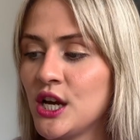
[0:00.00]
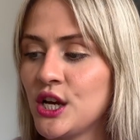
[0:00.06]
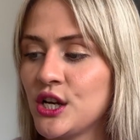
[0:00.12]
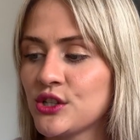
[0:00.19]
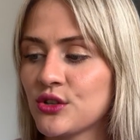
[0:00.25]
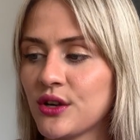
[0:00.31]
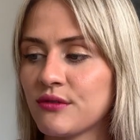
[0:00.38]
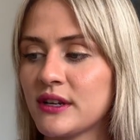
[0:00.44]

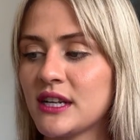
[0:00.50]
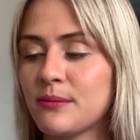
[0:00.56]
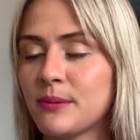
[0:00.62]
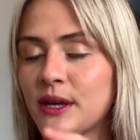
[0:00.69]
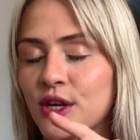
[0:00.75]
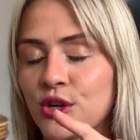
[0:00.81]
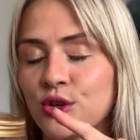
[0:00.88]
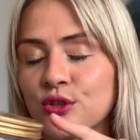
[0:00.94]
So I really
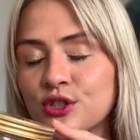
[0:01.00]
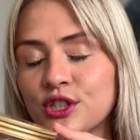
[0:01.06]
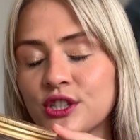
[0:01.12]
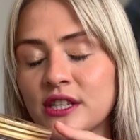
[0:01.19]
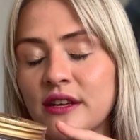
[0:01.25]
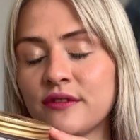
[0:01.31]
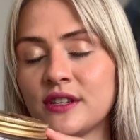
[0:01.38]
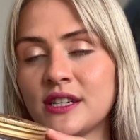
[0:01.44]
make a conscious
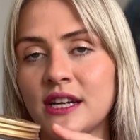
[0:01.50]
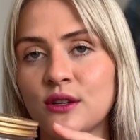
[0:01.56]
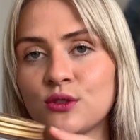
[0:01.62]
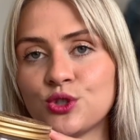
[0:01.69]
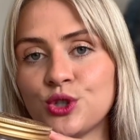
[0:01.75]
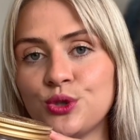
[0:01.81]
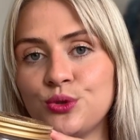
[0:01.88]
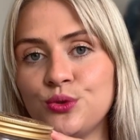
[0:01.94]
effort now
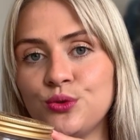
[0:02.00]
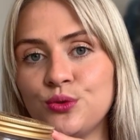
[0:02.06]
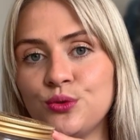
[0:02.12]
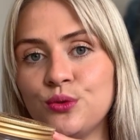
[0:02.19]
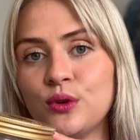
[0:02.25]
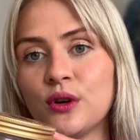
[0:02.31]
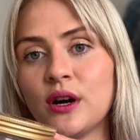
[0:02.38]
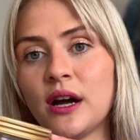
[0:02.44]

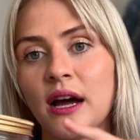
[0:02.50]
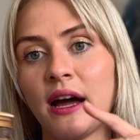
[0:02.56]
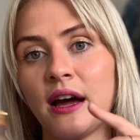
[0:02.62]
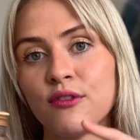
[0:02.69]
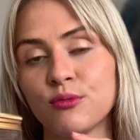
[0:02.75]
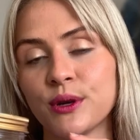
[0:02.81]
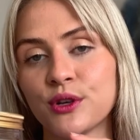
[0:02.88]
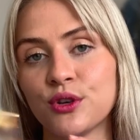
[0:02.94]
to
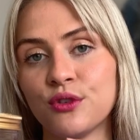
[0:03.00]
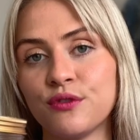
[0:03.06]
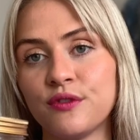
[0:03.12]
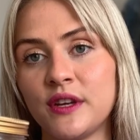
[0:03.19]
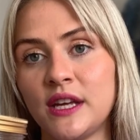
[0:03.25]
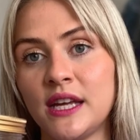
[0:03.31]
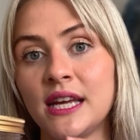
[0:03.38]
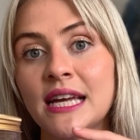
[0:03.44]
have my
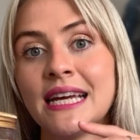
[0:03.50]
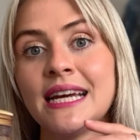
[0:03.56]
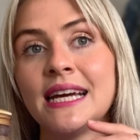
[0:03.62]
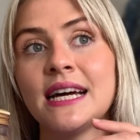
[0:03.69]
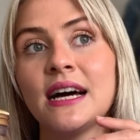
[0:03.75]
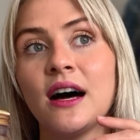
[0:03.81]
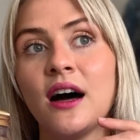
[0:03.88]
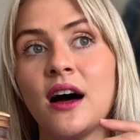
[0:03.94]
coffee
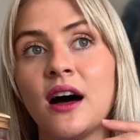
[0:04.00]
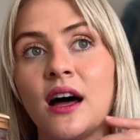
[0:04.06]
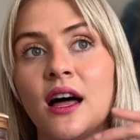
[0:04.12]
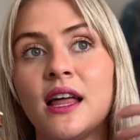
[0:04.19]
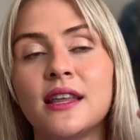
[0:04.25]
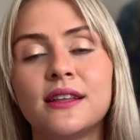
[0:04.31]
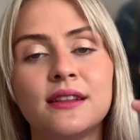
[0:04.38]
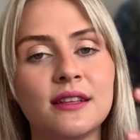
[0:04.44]

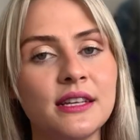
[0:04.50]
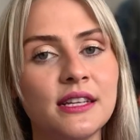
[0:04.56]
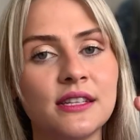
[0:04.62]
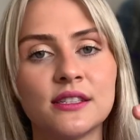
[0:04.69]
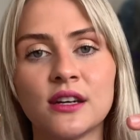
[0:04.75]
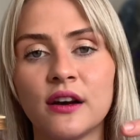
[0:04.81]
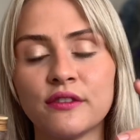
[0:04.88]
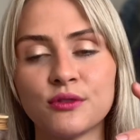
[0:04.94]
at least
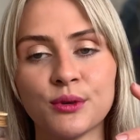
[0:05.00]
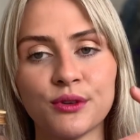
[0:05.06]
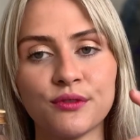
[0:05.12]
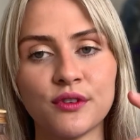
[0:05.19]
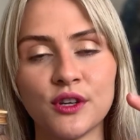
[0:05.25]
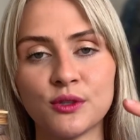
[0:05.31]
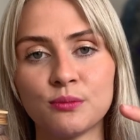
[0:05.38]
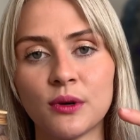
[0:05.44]
after my
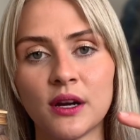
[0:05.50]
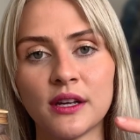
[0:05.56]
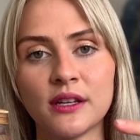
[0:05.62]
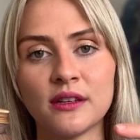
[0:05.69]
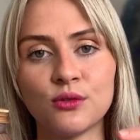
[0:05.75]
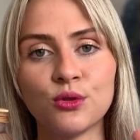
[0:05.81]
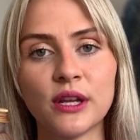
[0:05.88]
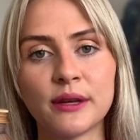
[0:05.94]
first bite,
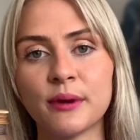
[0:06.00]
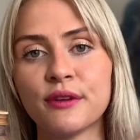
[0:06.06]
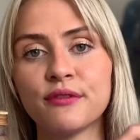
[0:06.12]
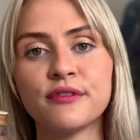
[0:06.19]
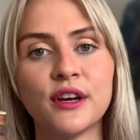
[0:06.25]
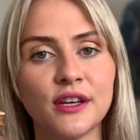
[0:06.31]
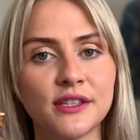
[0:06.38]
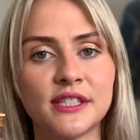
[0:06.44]
or like my
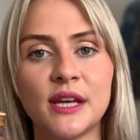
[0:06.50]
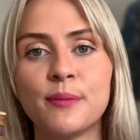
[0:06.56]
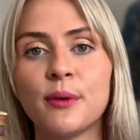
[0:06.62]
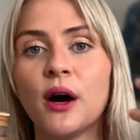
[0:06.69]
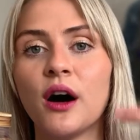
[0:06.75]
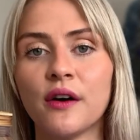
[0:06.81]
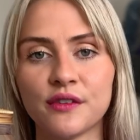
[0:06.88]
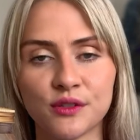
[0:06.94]
first sip
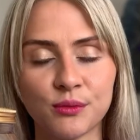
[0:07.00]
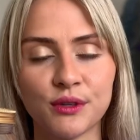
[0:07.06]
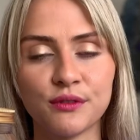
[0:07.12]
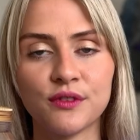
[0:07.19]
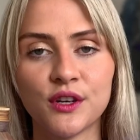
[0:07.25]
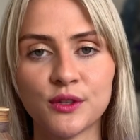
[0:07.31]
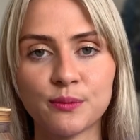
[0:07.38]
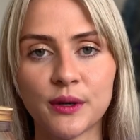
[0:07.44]
after my
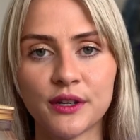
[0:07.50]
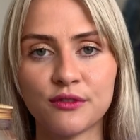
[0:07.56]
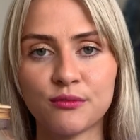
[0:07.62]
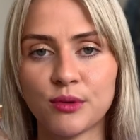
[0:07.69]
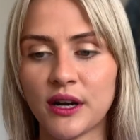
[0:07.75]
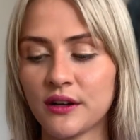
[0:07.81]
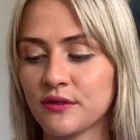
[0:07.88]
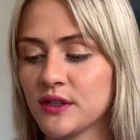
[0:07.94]
first bite of
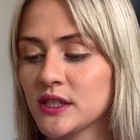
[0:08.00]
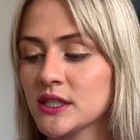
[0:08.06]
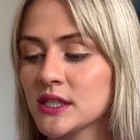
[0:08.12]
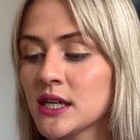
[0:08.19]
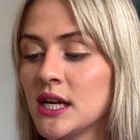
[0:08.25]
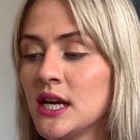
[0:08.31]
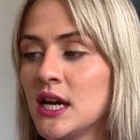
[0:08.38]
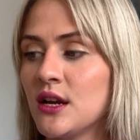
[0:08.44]
breakfast,
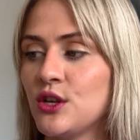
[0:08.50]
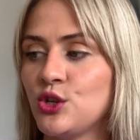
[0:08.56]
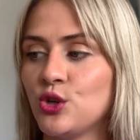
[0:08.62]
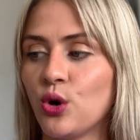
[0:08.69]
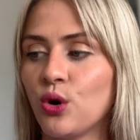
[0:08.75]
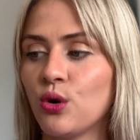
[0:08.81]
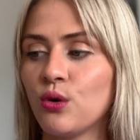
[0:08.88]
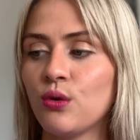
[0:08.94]

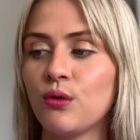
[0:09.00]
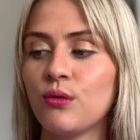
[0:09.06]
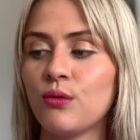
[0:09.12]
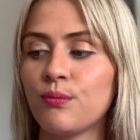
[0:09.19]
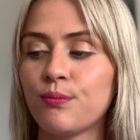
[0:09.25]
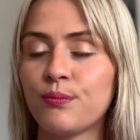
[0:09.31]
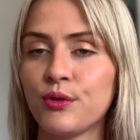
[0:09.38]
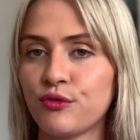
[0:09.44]
not
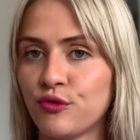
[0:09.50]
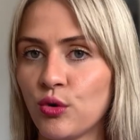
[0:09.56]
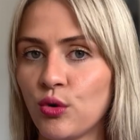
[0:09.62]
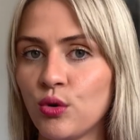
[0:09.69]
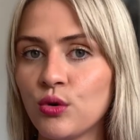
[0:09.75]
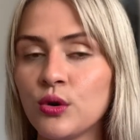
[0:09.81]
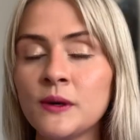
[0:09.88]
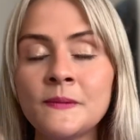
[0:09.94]

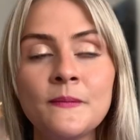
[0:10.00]
before.